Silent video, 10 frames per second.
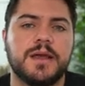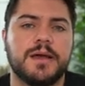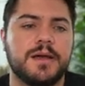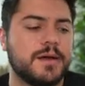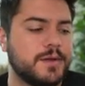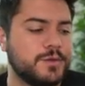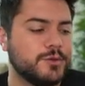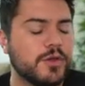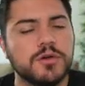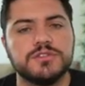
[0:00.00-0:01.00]
Uh, you
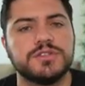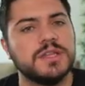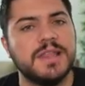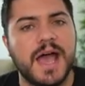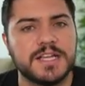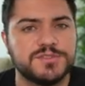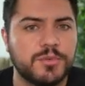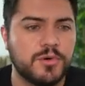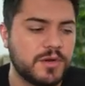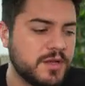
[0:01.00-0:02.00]
go to the
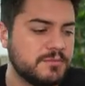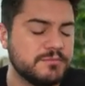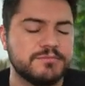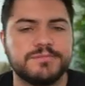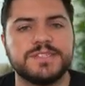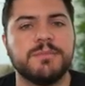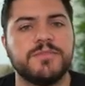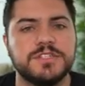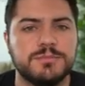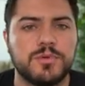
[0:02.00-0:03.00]
dashboard and
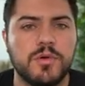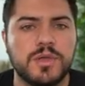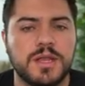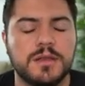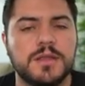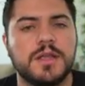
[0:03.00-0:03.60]
something's broken.